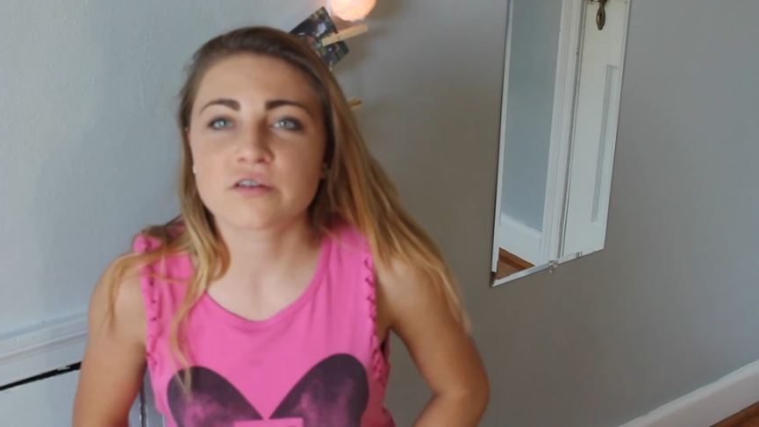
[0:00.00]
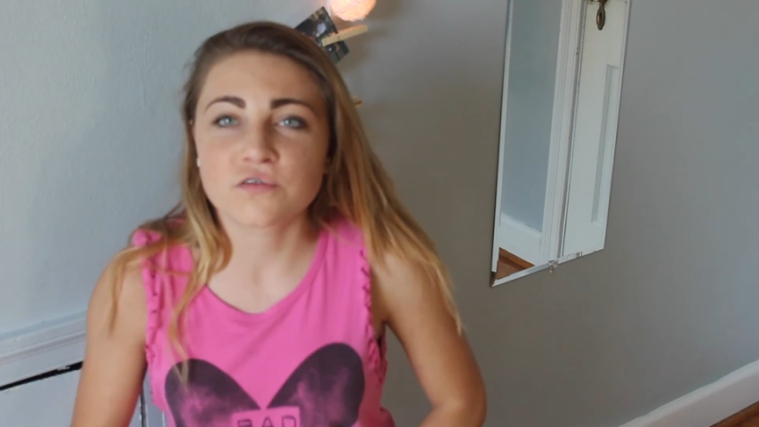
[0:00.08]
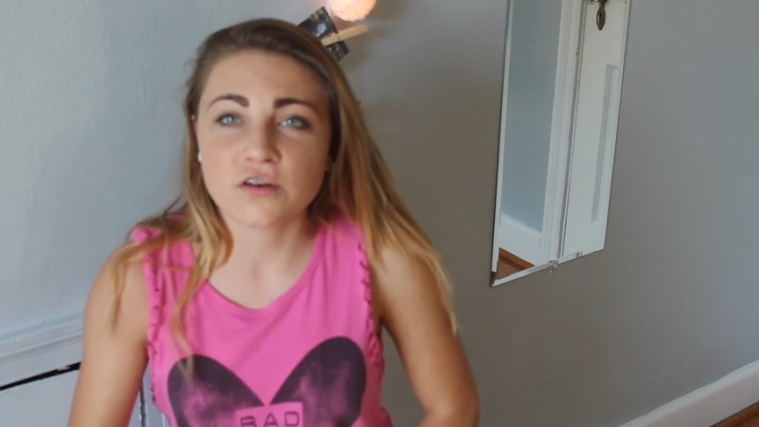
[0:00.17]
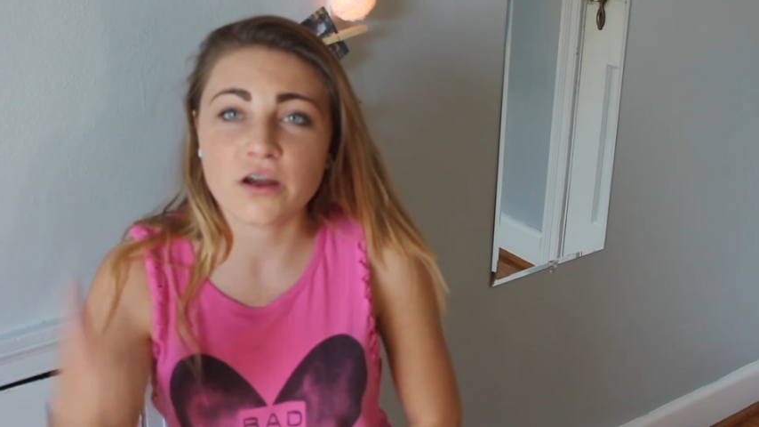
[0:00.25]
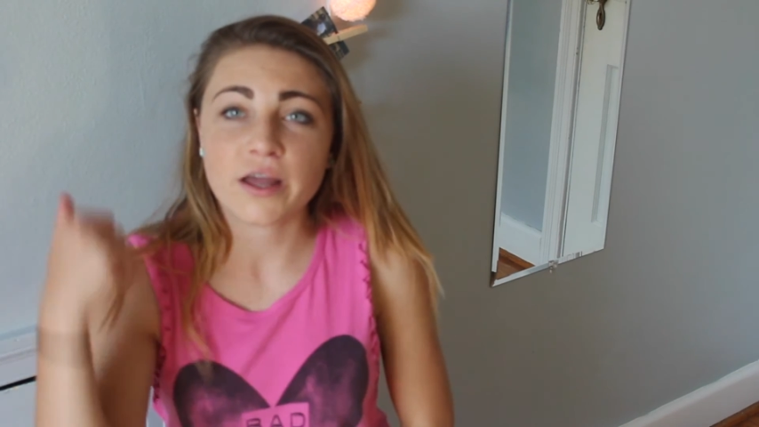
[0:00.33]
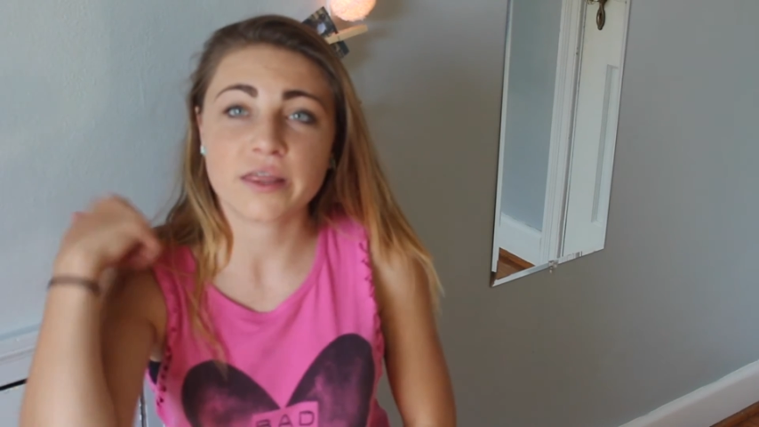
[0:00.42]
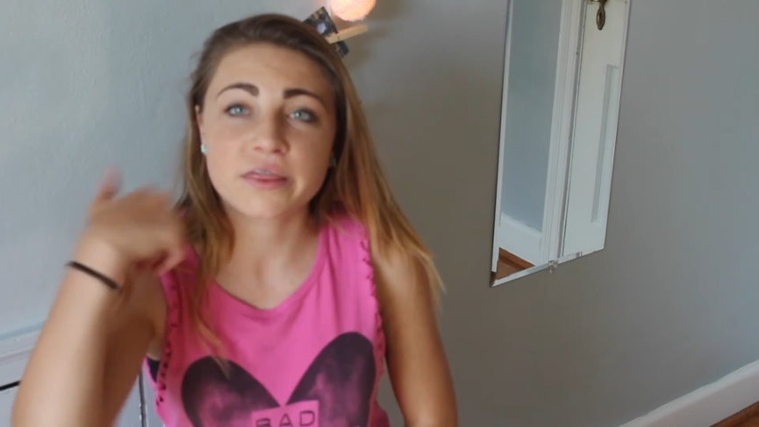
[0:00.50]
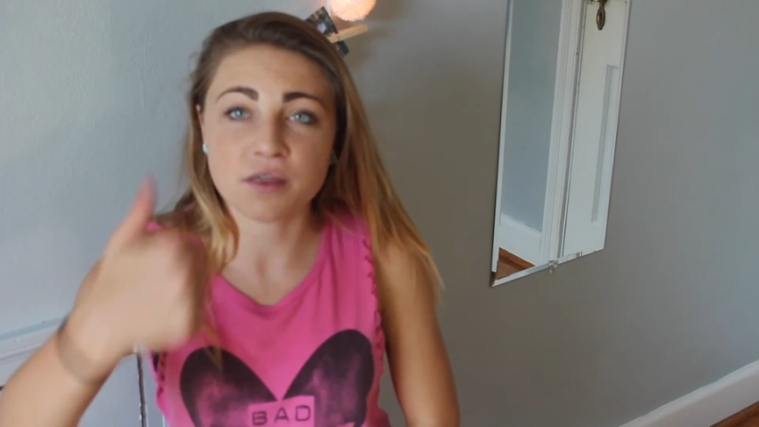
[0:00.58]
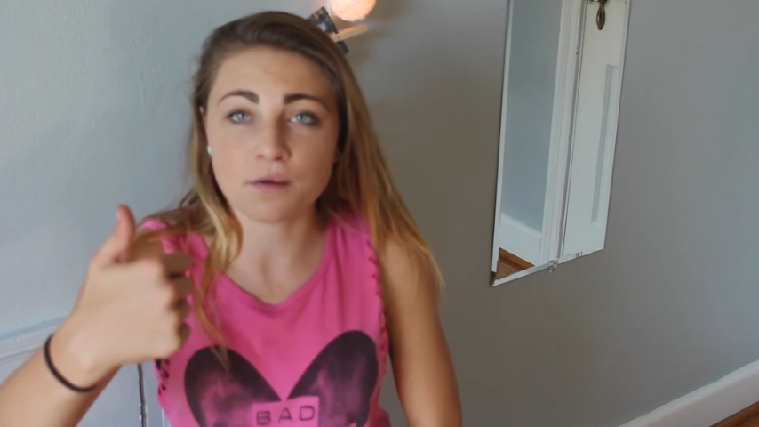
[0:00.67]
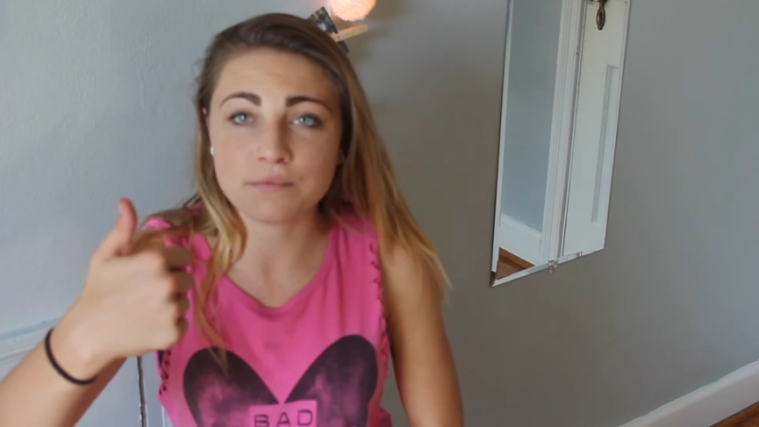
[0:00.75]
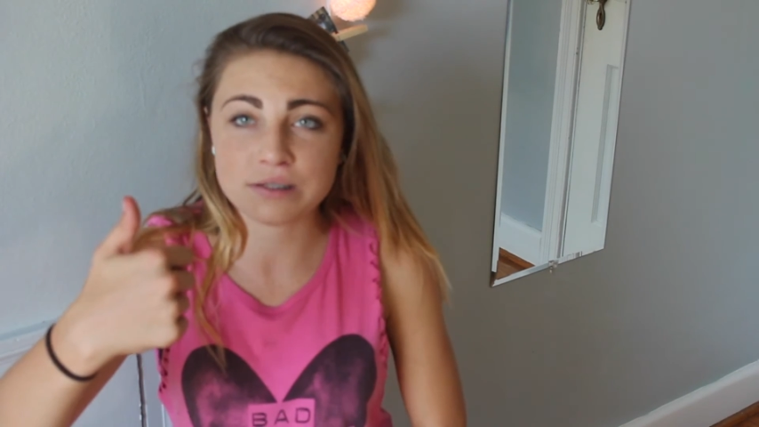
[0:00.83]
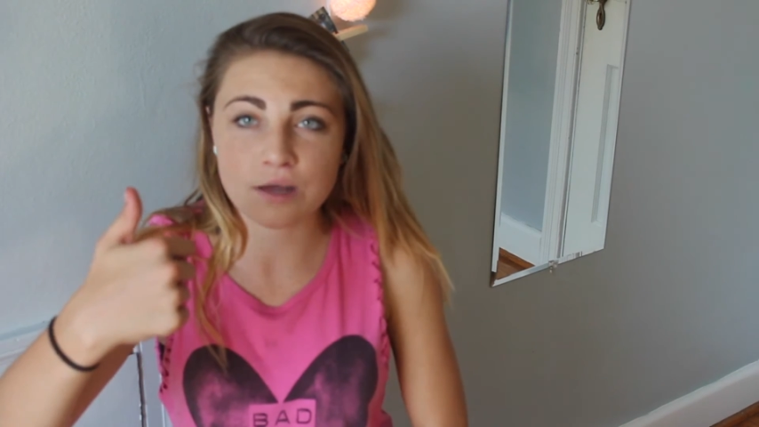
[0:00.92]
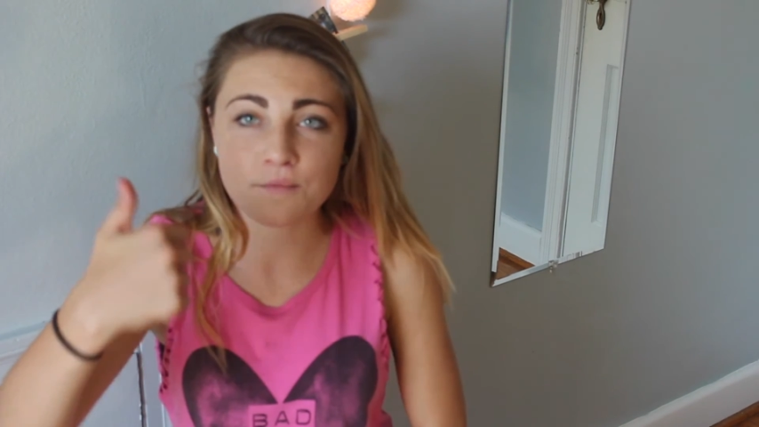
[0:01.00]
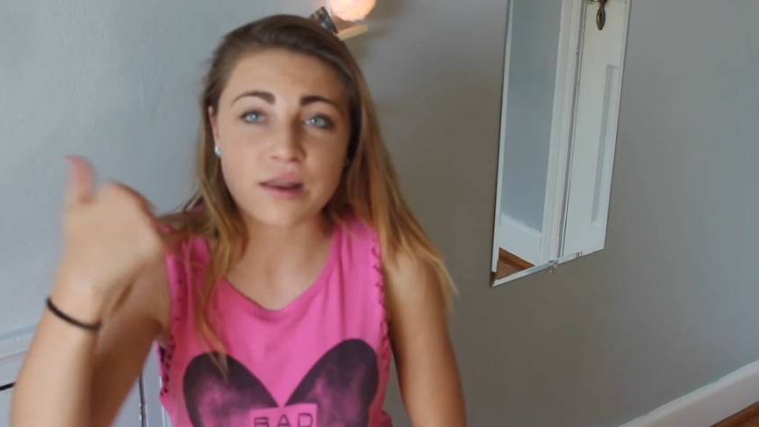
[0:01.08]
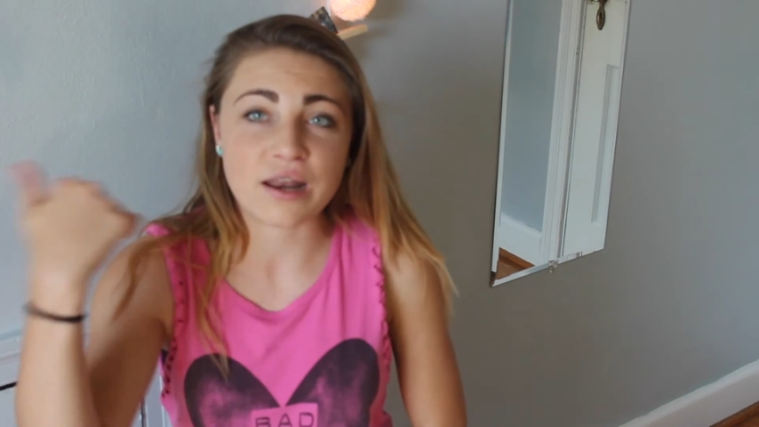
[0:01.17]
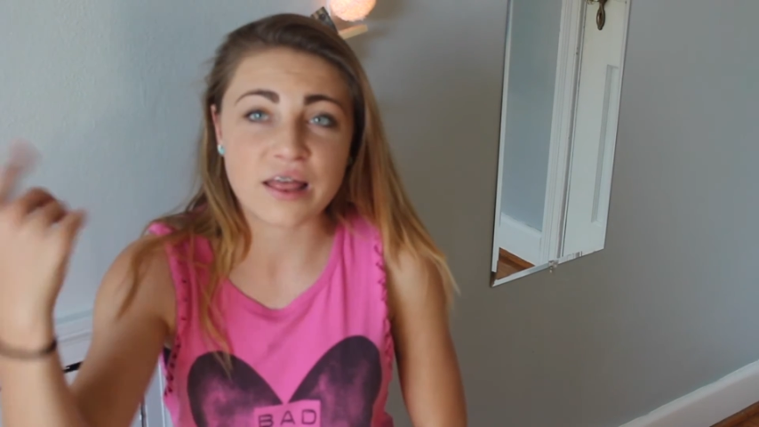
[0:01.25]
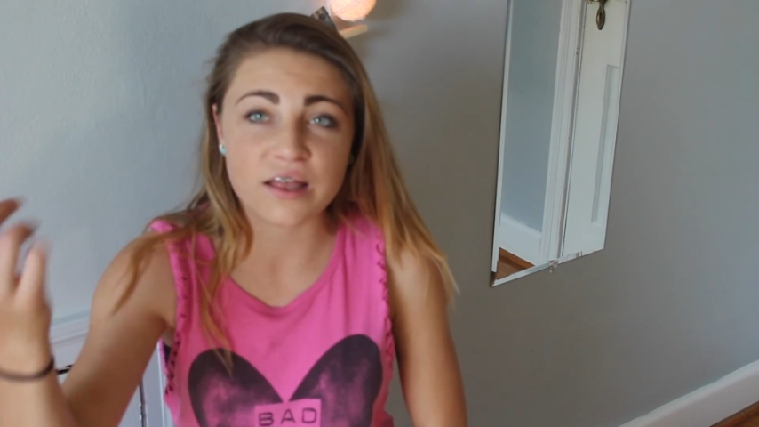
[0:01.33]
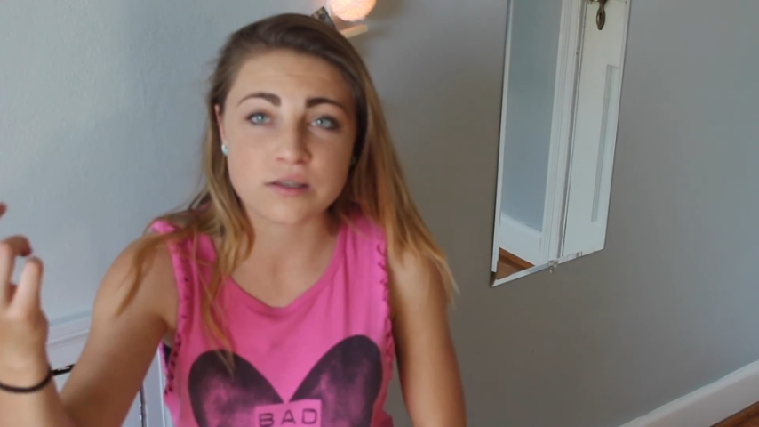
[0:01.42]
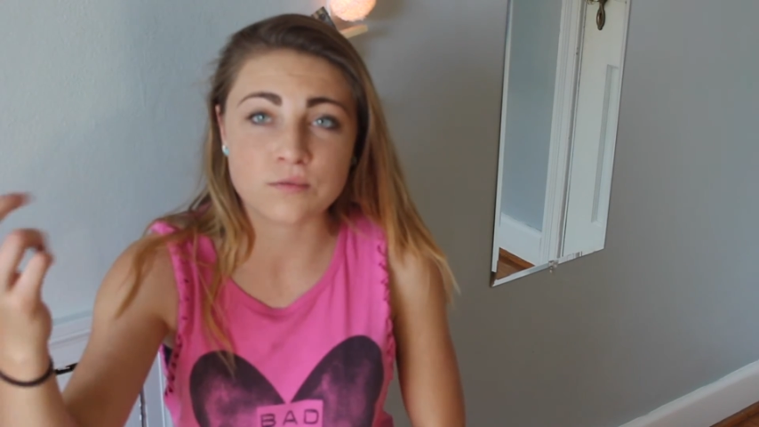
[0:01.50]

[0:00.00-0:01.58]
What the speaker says: this video a thumbs up and hit a